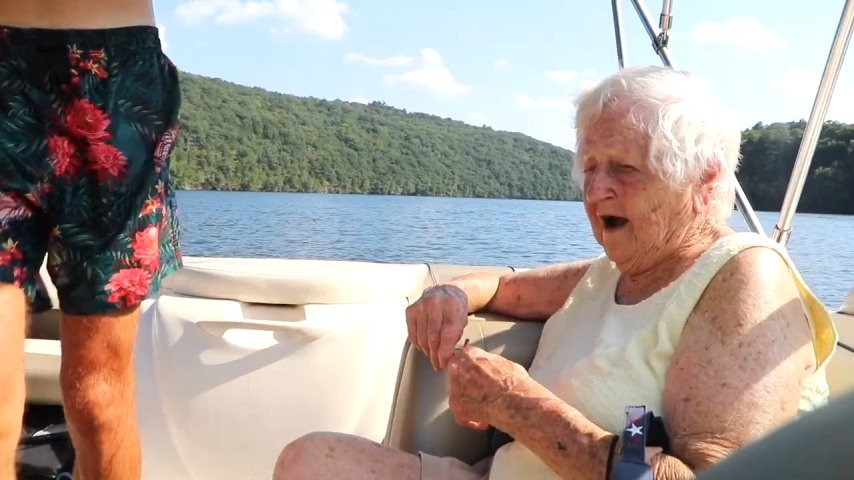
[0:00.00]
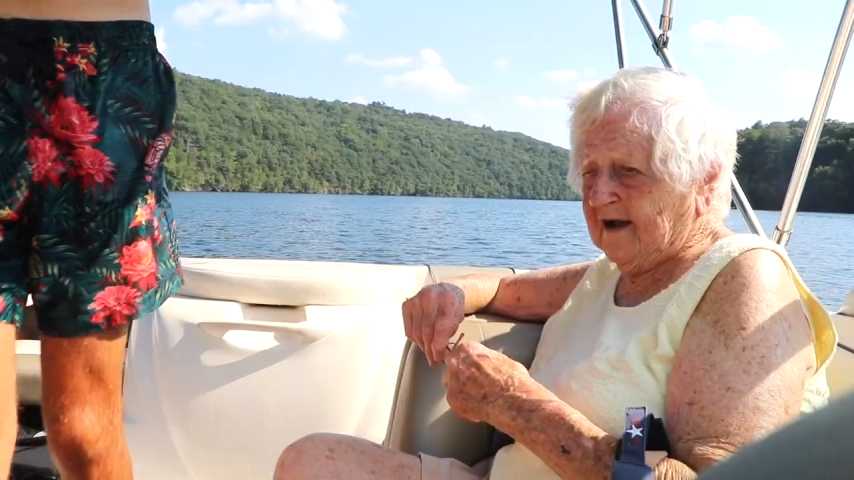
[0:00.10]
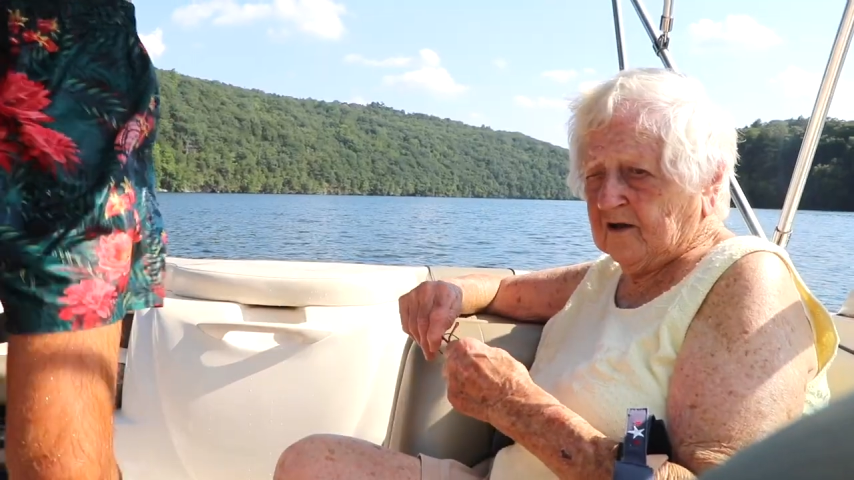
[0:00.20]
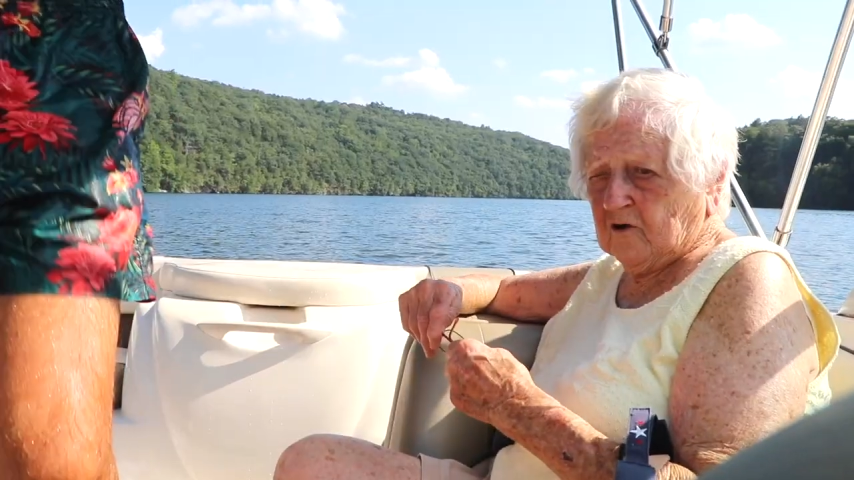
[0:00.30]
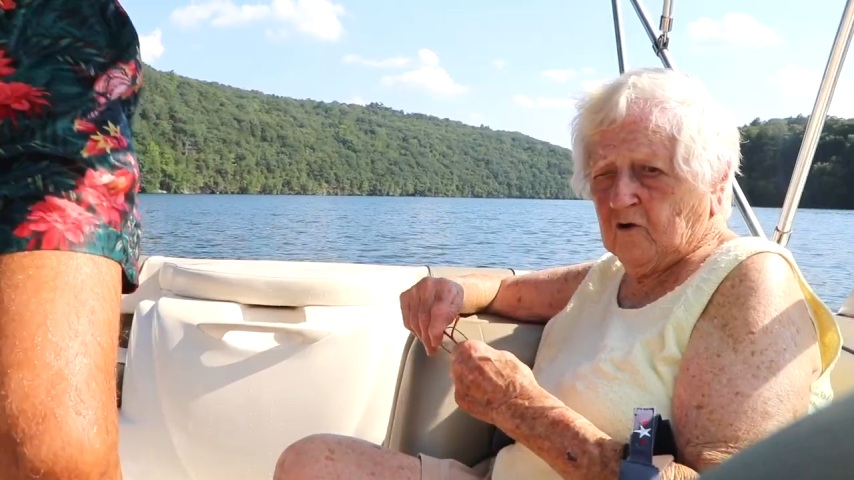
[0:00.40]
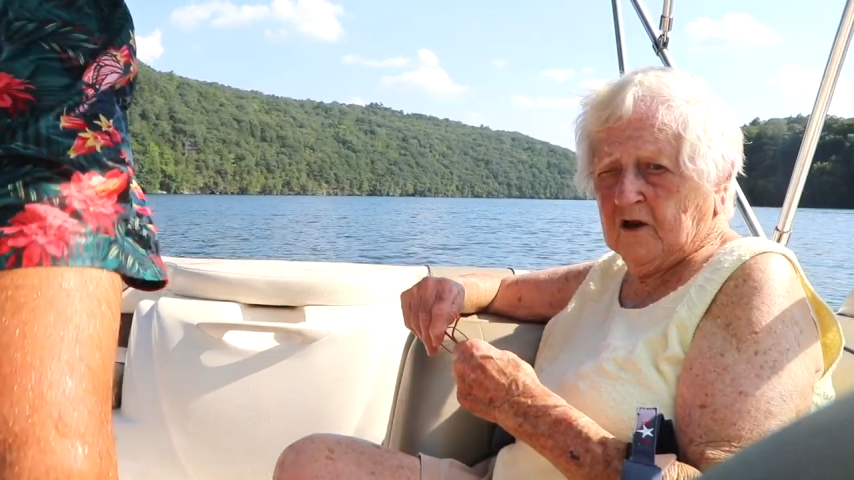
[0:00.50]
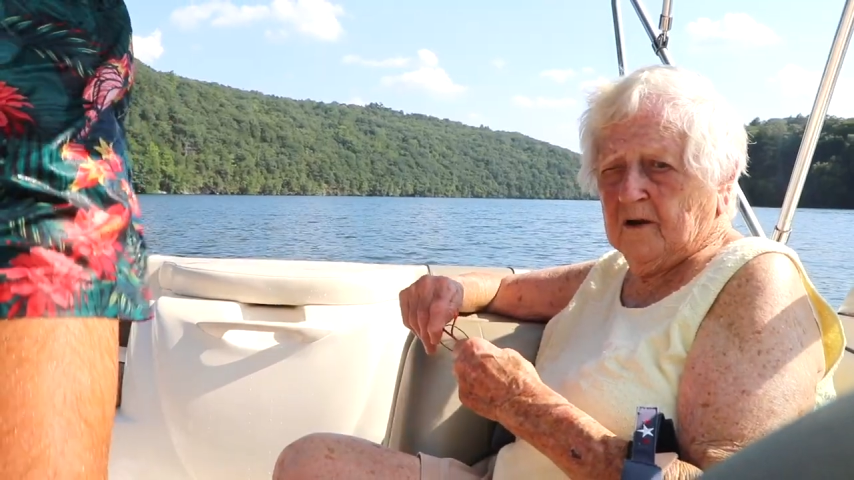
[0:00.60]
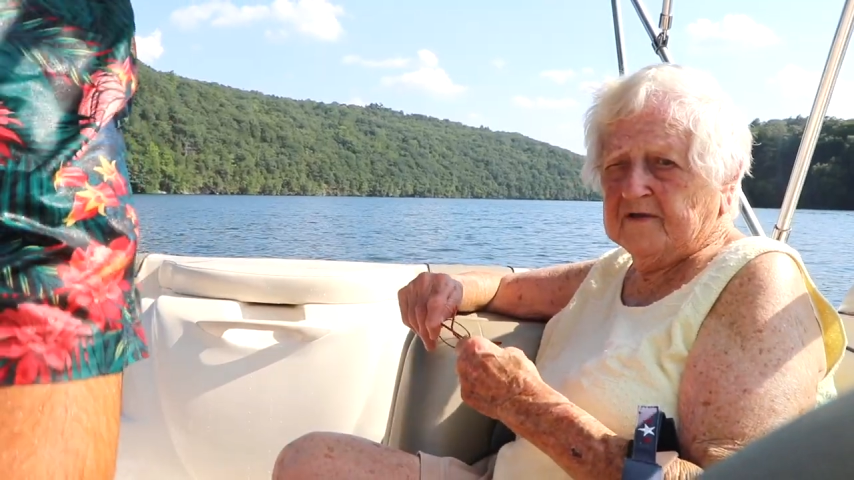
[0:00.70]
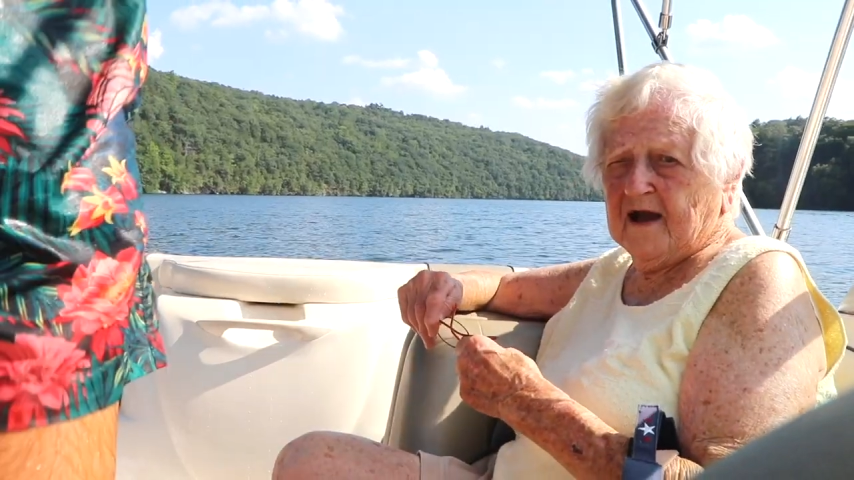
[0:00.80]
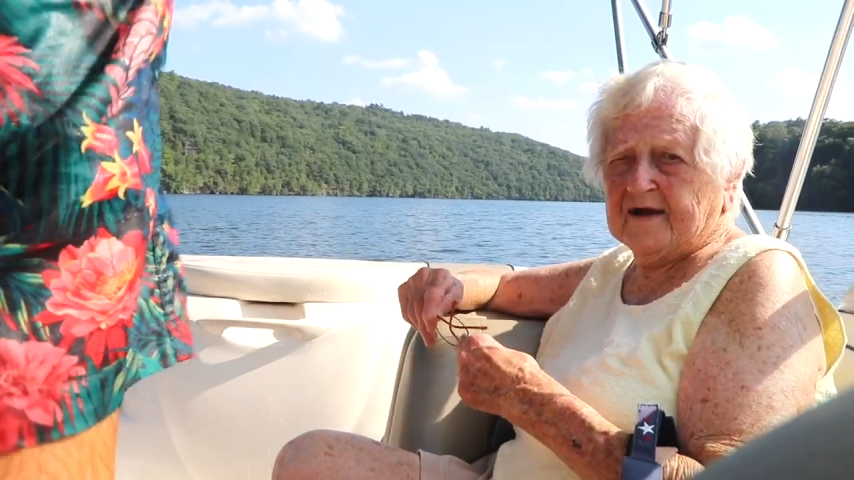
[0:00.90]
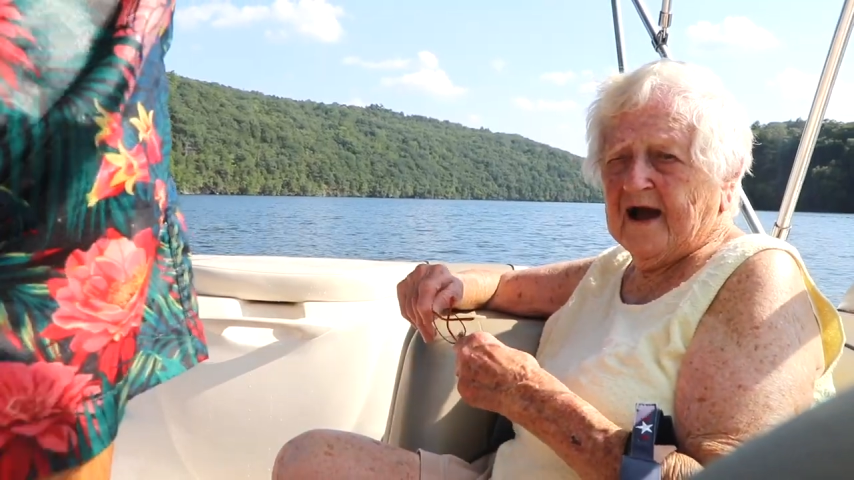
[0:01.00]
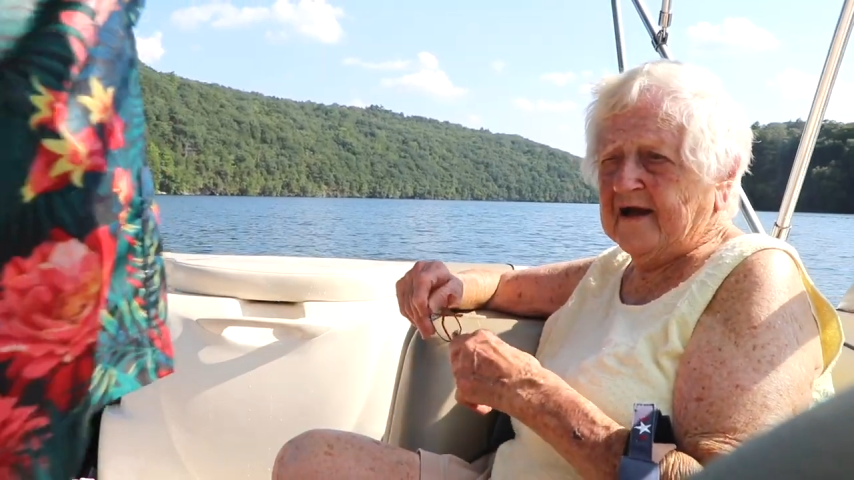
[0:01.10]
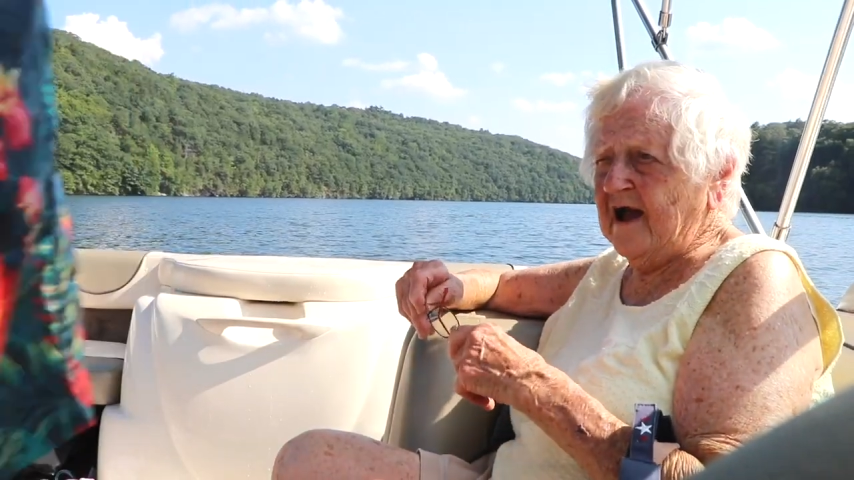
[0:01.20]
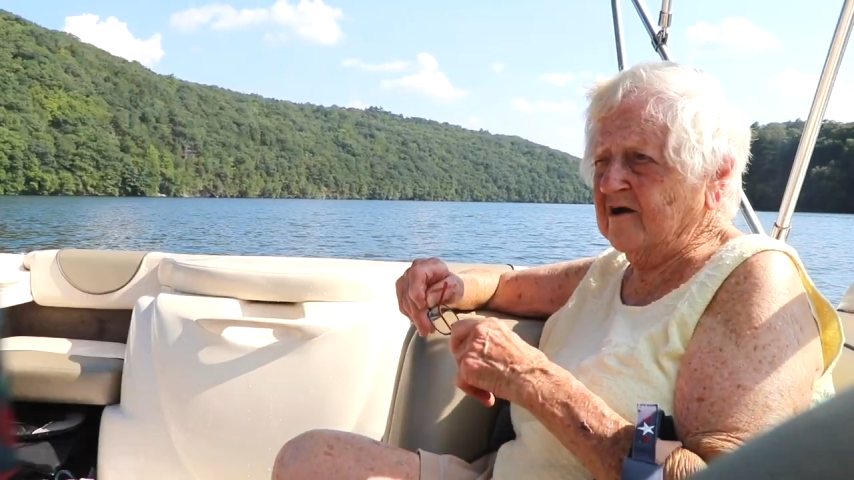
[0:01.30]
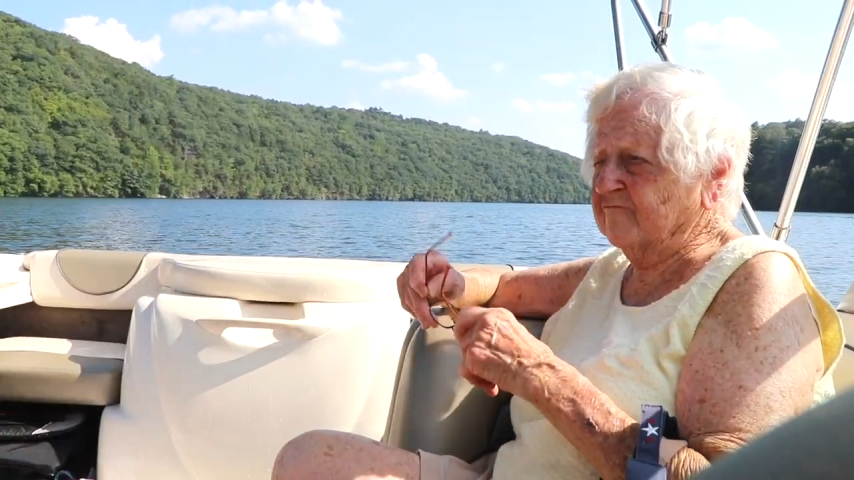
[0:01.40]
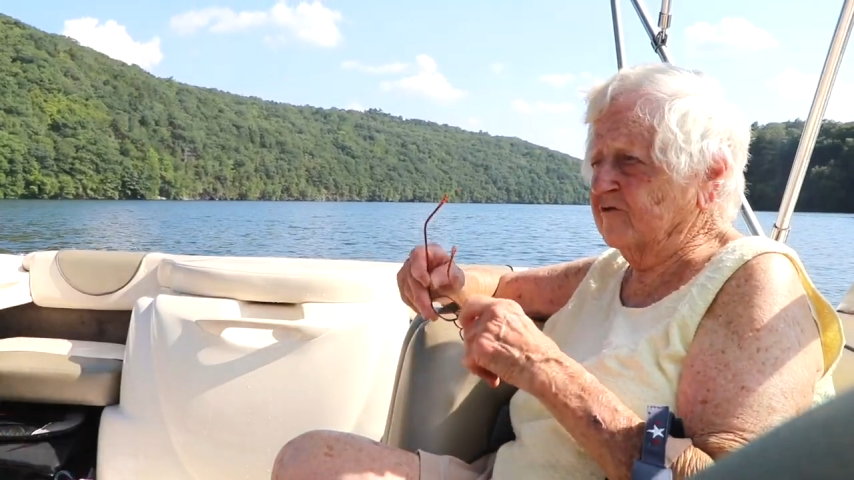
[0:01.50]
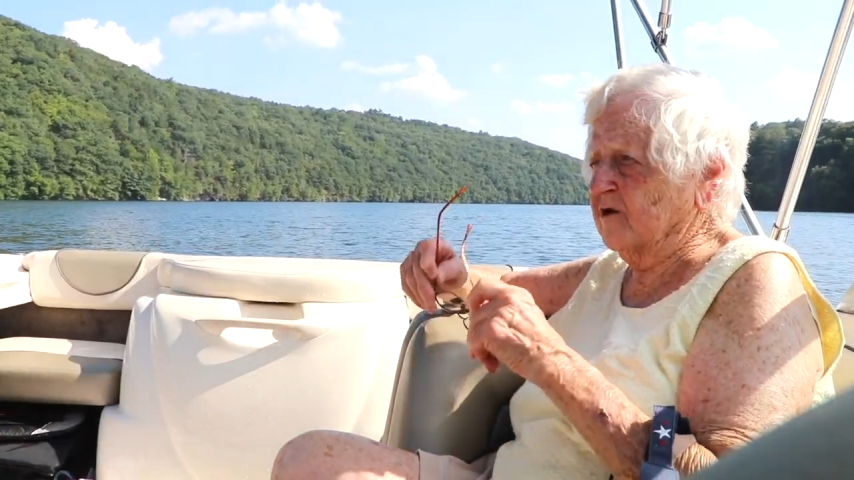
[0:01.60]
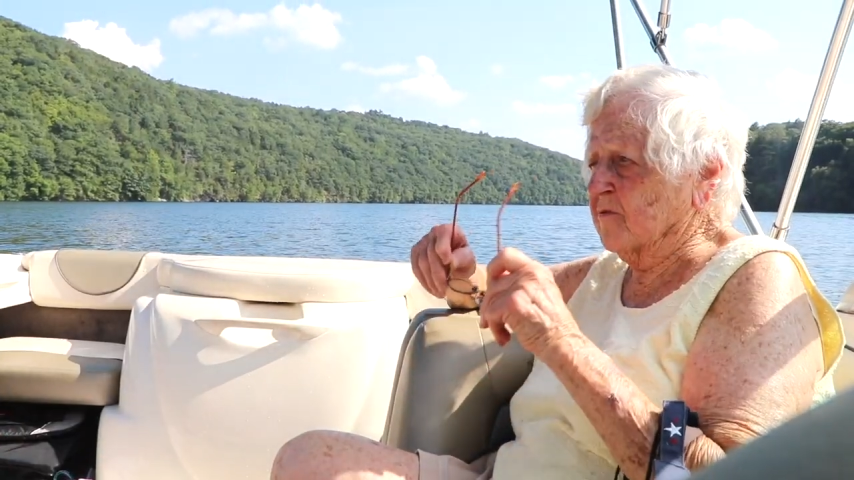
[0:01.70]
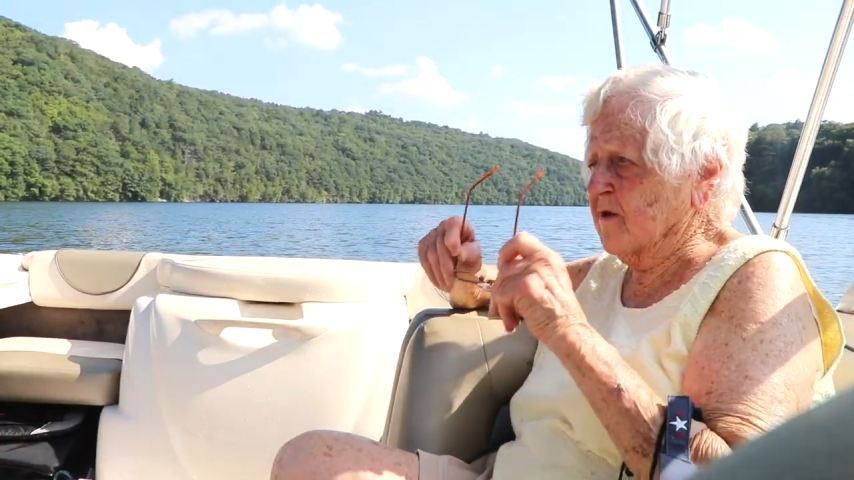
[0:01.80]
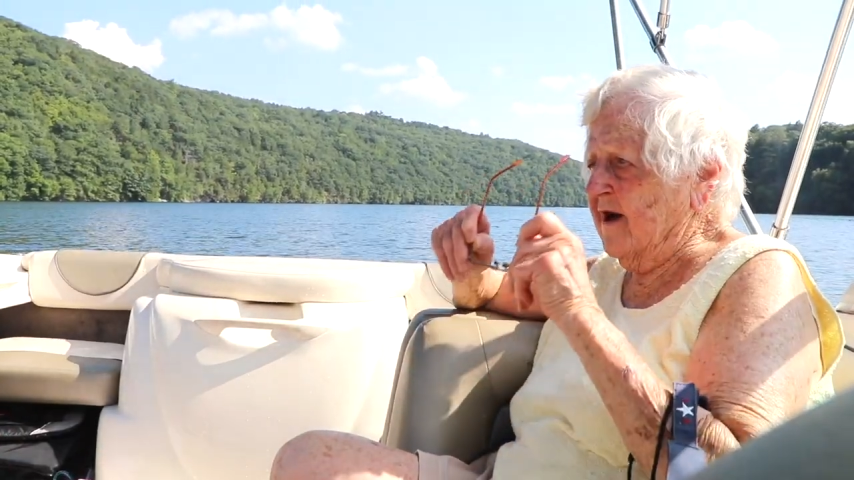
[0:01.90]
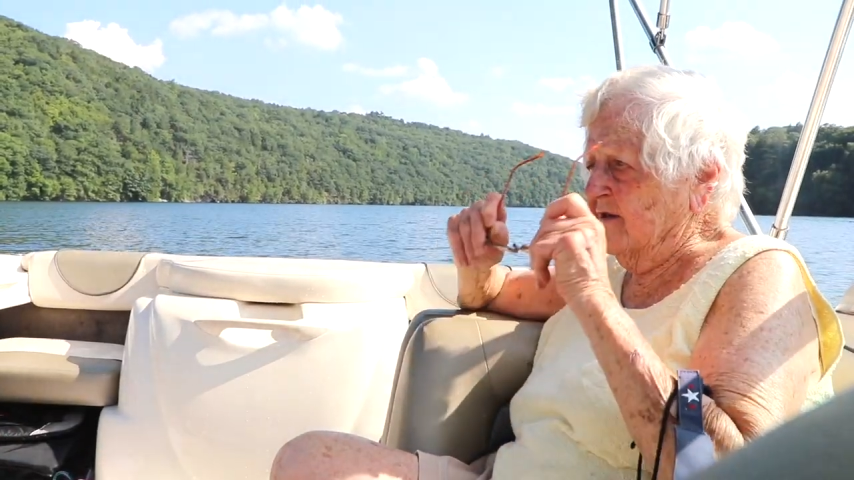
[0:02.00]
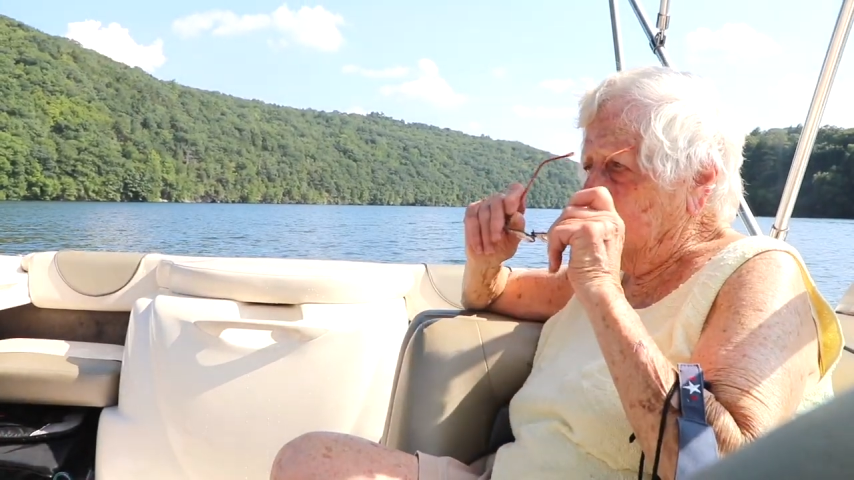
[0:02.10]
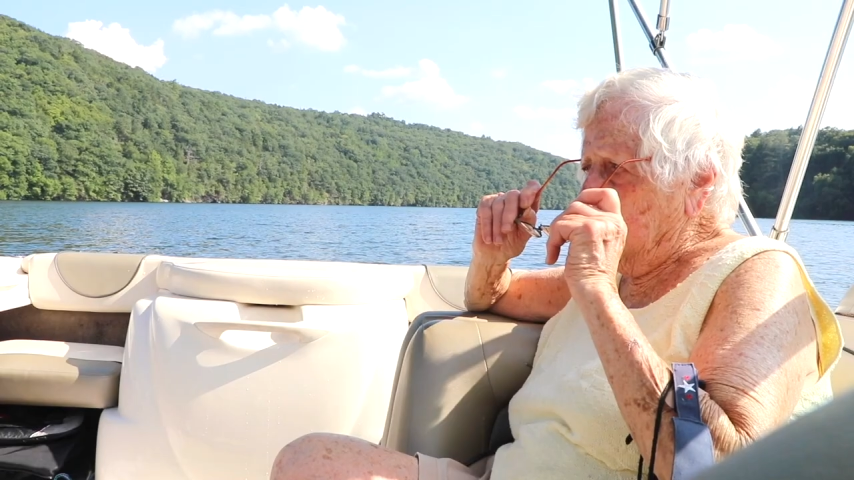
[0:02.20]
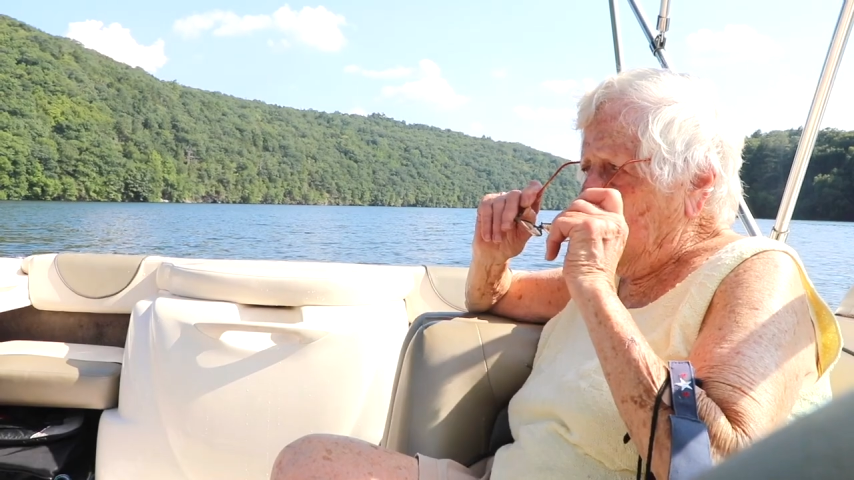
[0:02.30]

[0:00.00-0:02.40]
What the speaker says: I gotta call up that guy Hank for the bread.